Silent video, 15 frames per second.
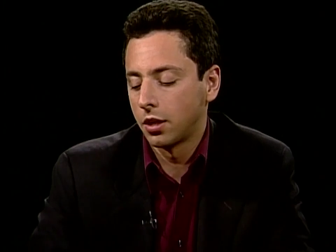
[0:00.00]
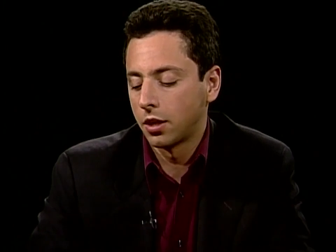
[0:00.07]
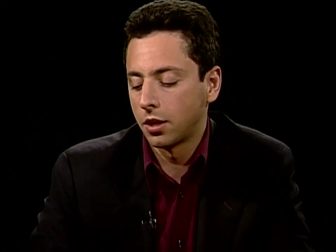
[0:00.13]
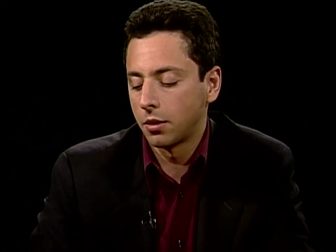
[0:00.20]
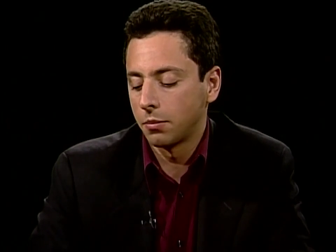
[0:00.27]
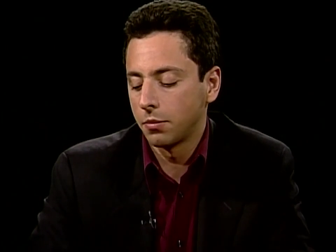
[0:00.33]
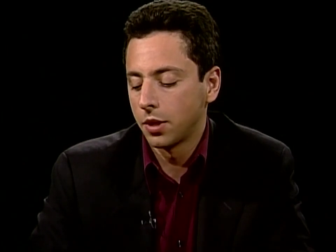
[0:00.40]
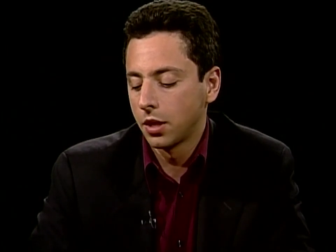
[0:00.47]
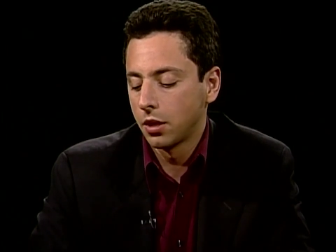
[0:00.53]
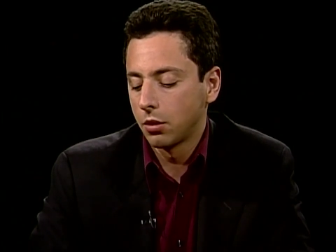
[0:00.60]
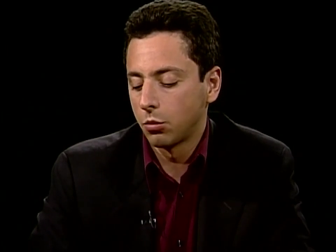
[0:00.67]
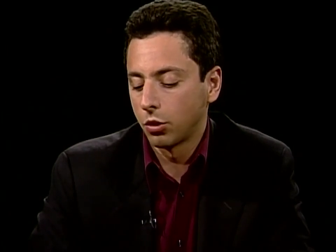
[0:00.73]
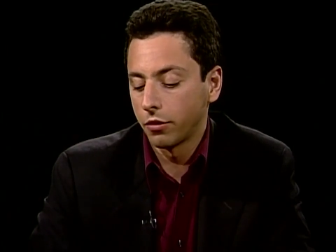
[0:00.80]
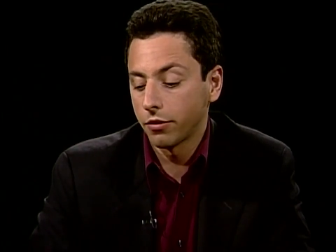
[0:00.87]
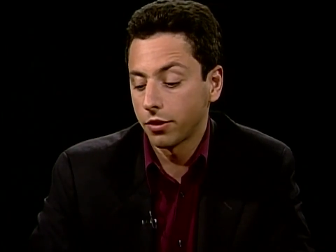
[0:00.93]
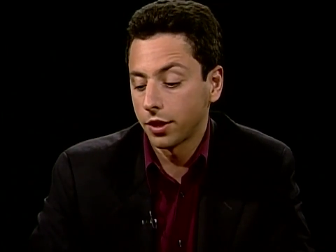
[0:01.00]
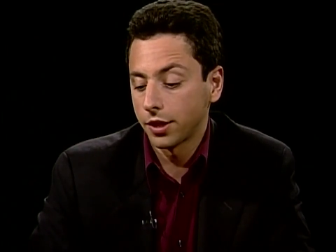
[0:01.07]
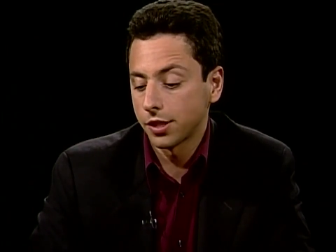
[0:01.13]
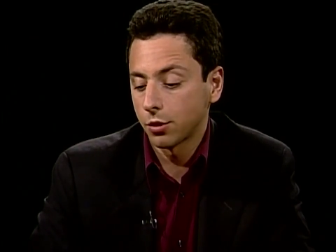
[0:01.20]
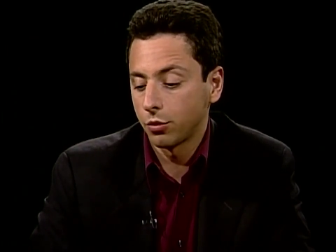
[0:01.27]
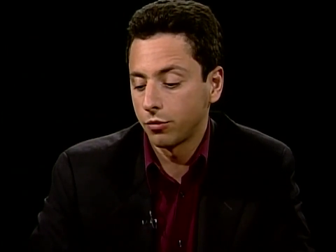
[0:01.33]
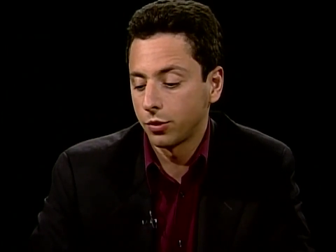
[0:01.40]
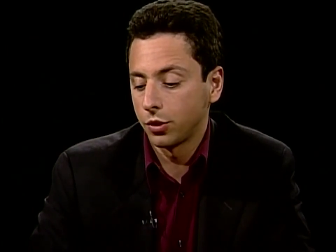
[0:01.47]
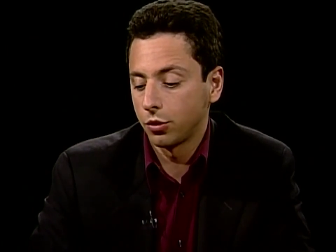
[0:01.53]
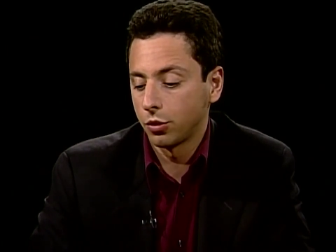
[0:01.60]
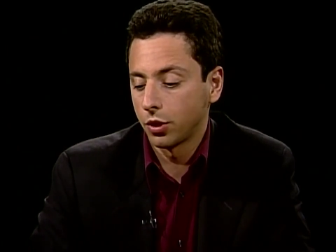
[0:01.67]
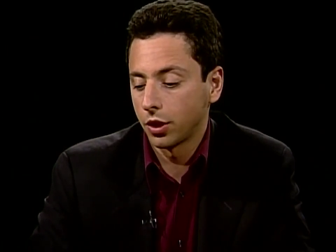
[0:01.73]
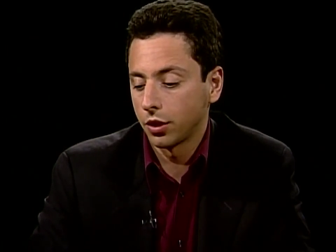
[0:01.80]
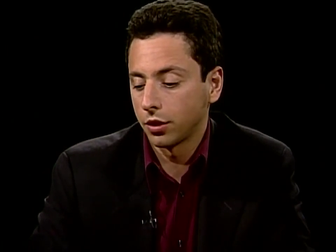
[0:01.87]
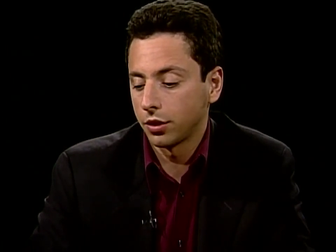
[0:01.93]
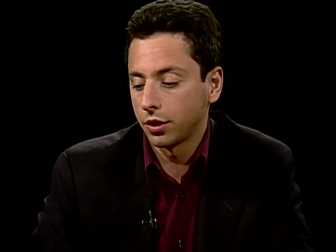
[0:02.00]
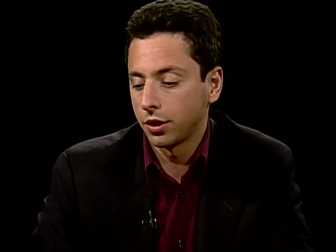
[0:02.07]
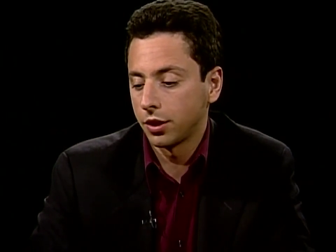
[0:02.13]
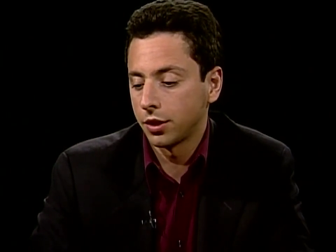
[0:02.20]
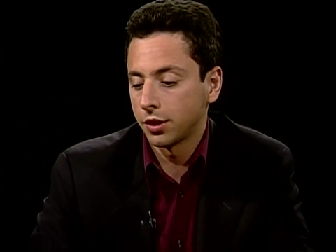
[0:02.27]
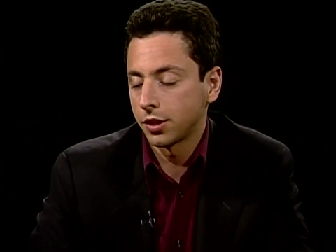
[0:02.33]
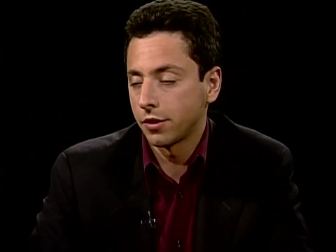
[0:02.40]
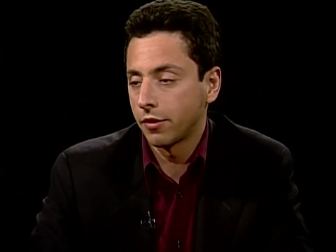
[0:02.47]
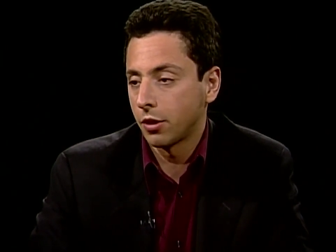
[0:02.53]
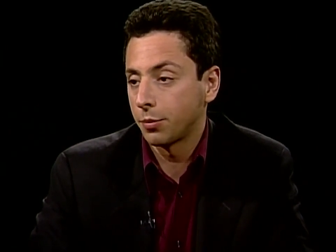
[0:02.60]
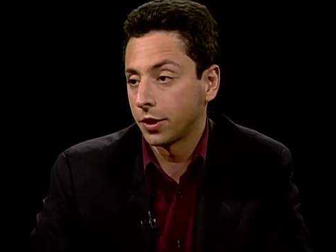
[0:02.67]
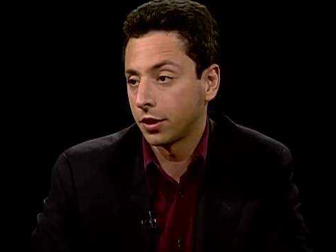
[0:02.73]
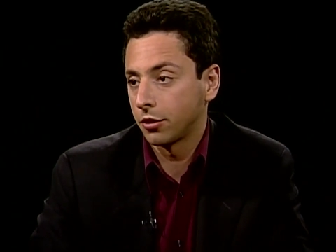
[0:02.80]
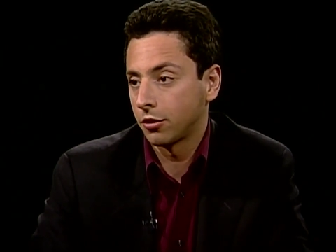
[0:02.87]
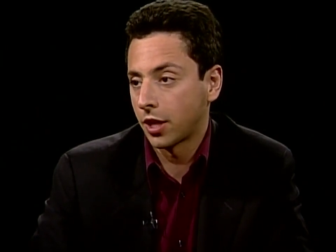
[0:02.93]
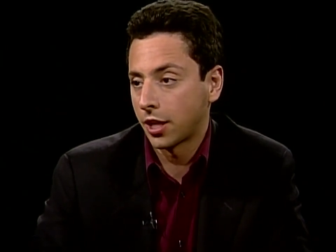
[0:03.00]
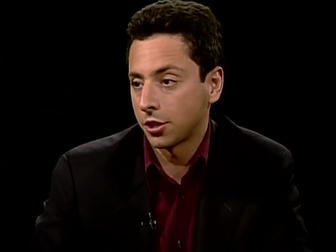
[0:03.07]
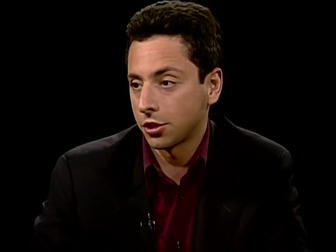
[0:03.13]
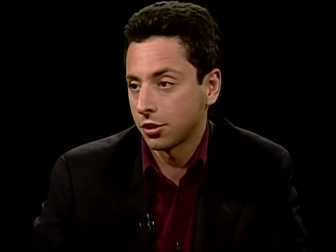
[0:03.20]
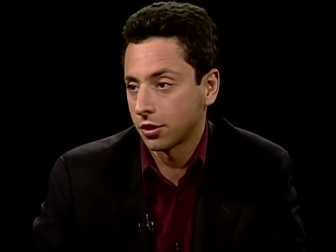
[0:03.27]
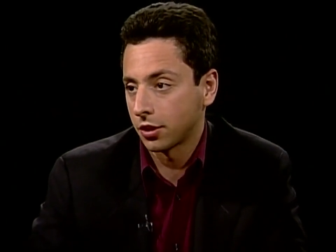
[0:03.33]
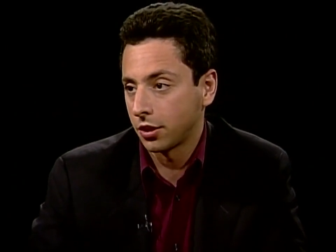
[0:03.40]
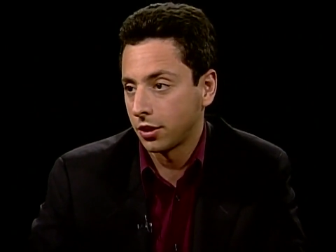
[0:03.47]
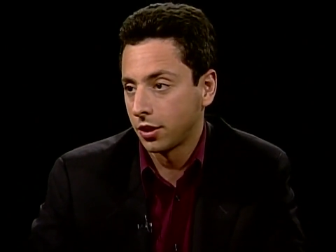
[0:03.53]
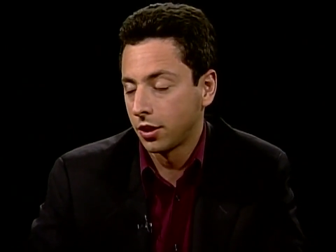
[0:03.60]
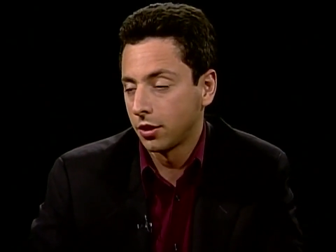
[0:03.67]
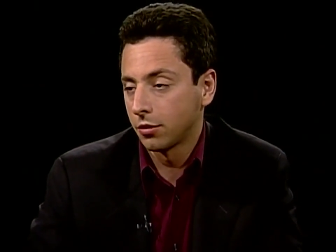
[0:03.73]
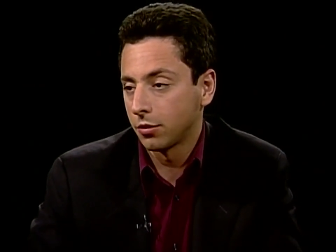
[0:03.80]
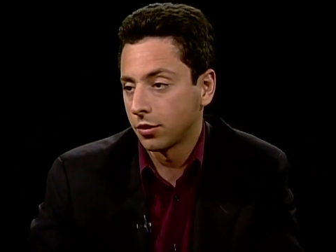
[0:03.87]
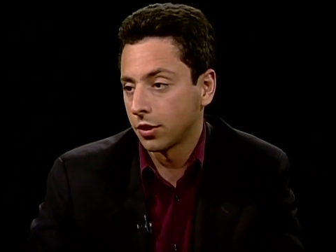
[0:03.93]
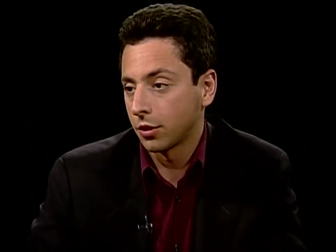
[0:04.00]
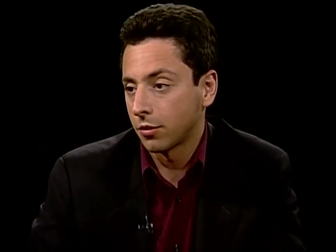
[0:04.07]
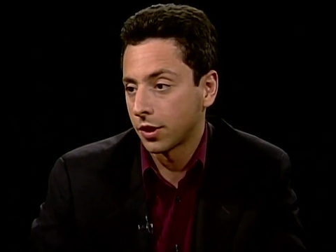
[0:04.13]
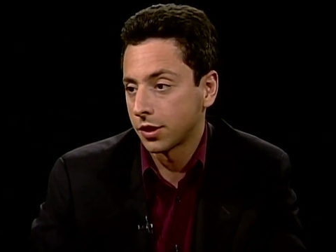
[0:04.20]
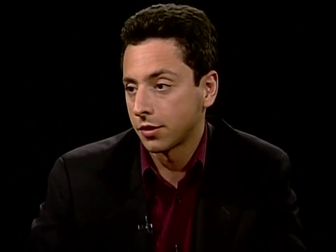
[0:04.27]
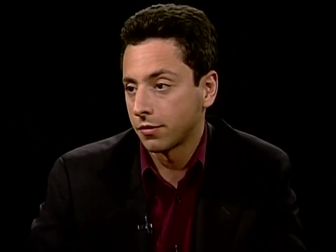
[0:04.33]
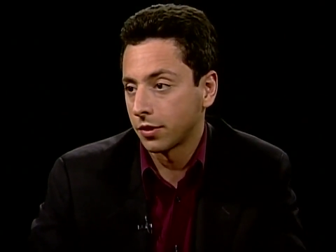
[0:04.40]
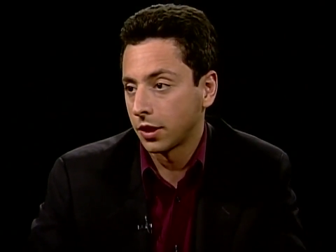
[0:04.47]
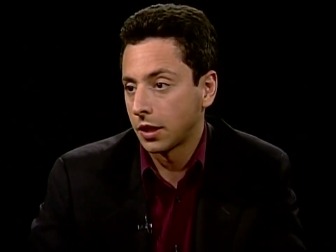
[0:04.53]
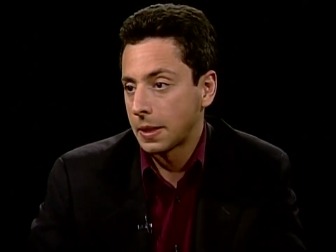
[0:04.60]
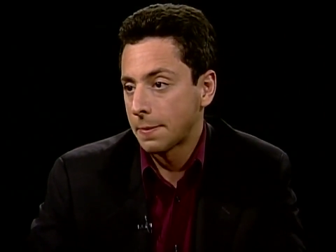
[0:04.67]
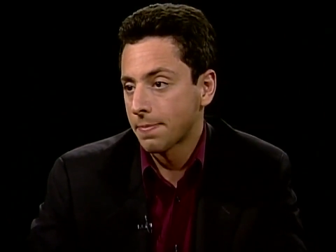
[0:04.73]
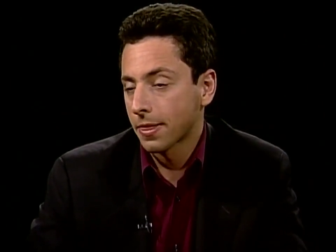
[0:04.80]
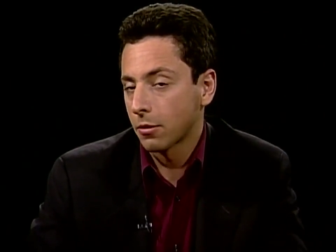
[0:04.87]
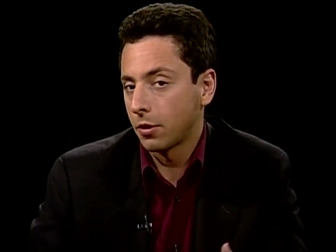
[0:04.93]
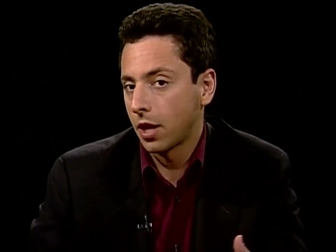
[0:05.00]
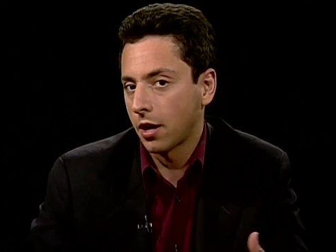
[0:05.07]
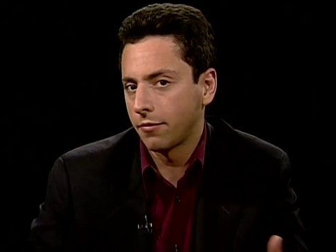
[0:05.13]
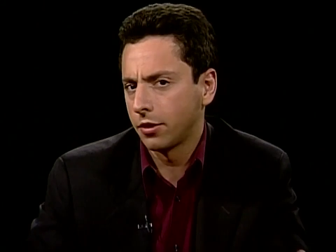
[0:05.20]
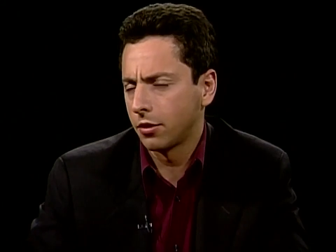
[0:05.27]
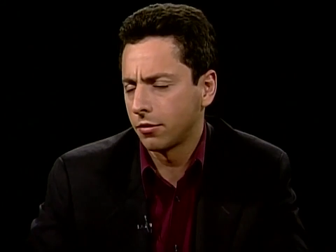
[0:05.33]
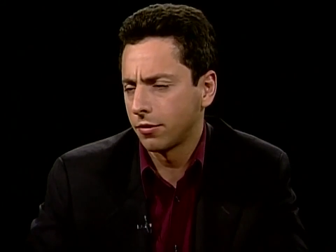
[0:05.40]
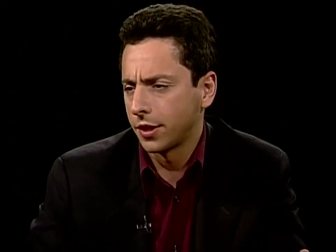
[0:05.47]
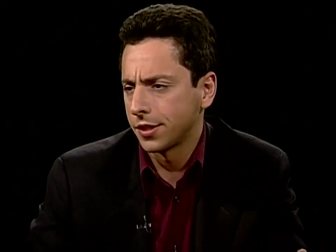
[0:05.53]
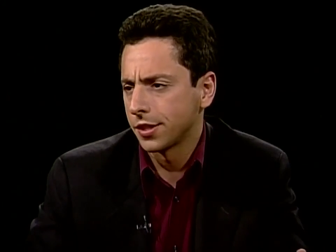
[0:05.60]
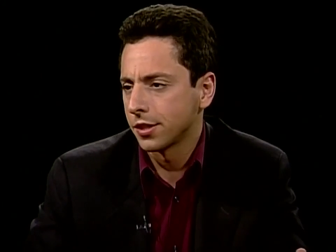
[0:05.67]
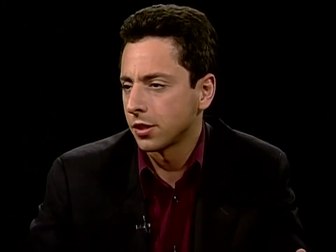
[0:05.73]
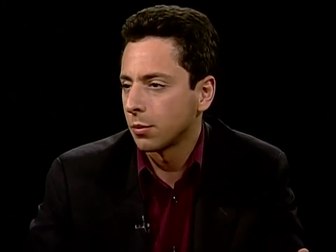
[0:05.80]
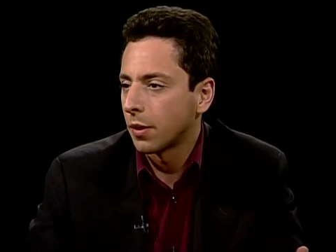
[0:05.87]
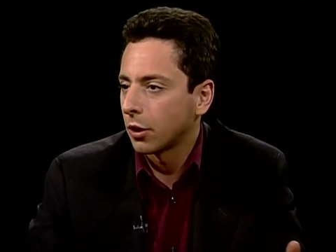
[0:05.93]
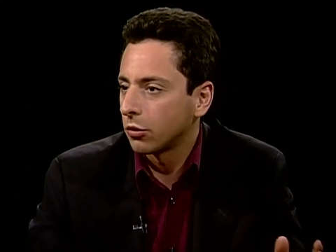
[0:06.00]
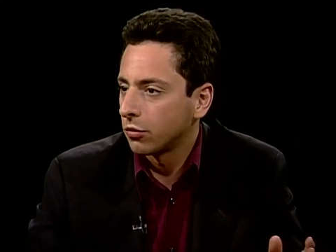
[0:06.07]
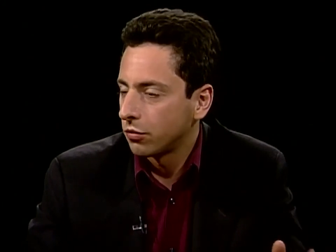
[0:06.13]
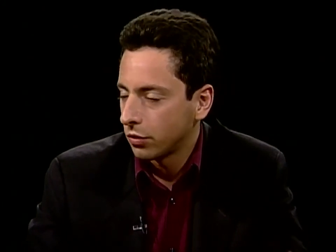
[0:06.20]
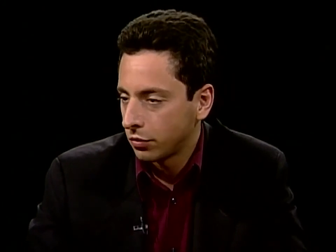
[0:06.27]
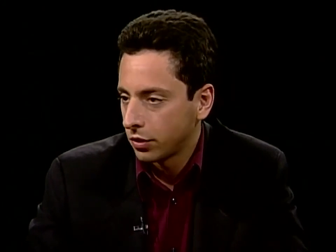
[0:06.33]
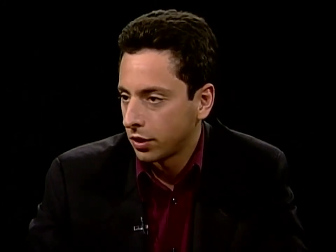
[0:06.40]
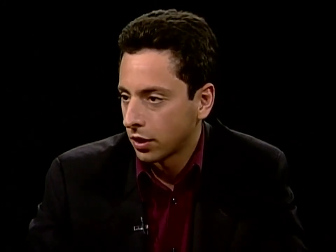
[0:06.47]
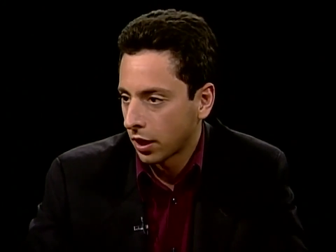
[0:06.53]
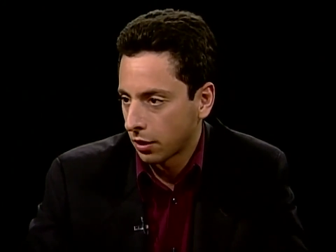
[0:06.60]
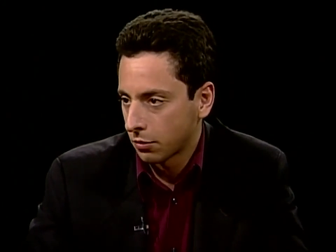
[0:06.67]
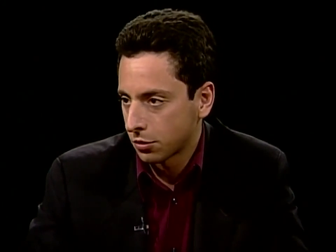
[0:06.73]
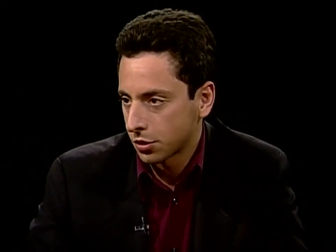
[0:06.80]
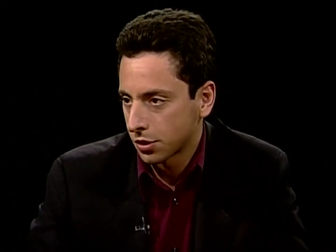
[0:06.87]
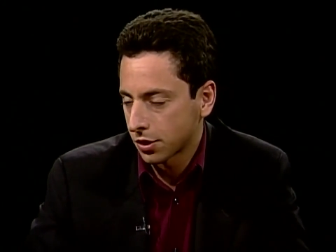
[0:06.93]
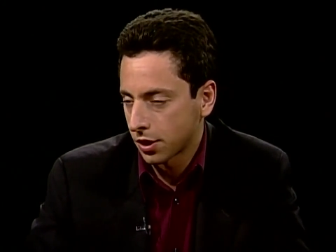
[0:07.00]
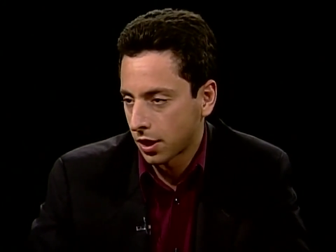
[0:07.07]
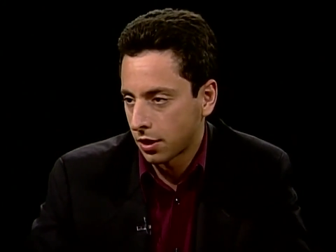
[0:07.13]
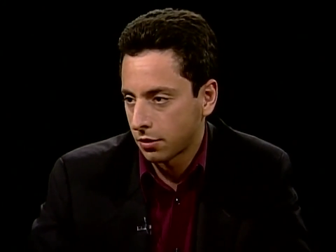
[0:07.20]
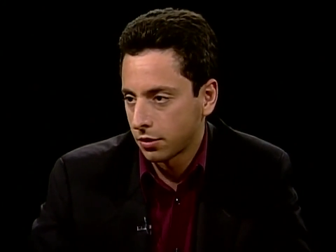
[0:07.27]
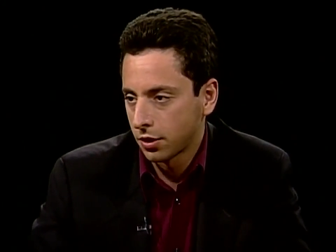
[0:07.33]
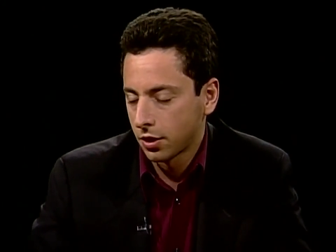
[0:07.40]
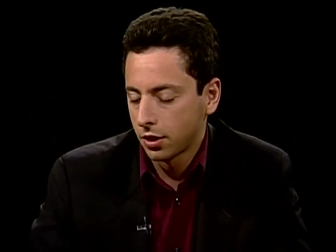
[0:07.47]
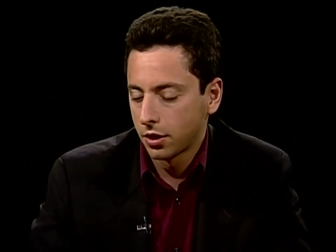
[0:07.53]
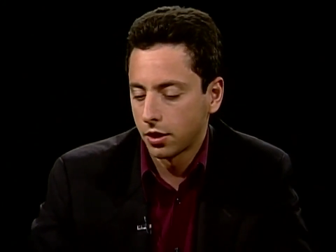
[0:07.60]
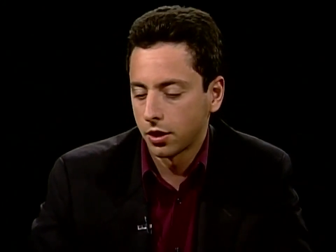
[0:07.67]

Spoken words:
One of the things that we've been doing is developing internationally really aggressively. We have interfaces in about 50 languages now.